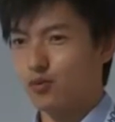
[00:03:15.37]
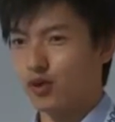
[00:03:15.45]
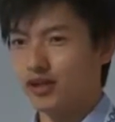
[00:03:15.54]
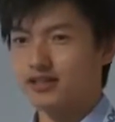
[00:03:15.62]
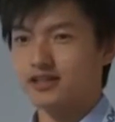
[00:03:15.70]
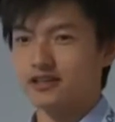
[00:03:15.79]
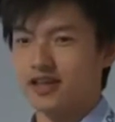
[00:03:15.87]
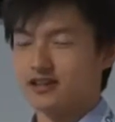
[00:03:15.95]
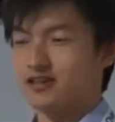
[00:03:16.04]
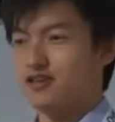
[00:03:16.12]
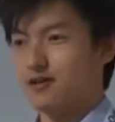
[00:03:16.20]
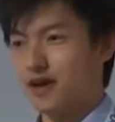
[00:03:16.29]
willing to lend
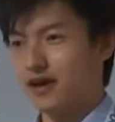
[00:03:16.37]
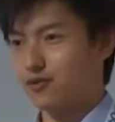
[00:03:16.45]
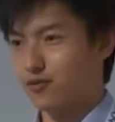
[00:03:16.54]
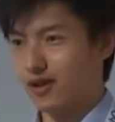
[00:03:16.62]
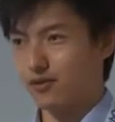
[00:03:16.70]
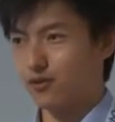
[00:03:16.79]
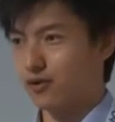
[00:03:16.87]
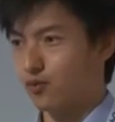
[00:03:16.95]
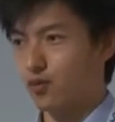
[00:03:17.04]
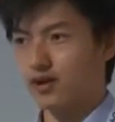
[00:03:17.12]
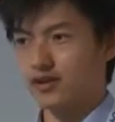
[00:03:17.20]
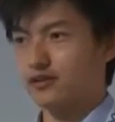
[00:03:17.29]
to them at a rate where
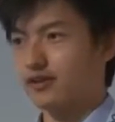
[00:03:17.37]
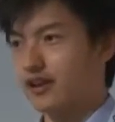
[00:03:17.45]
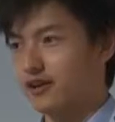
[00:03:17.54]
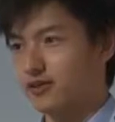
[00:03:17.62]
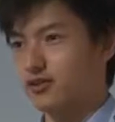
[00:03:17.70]
1 year later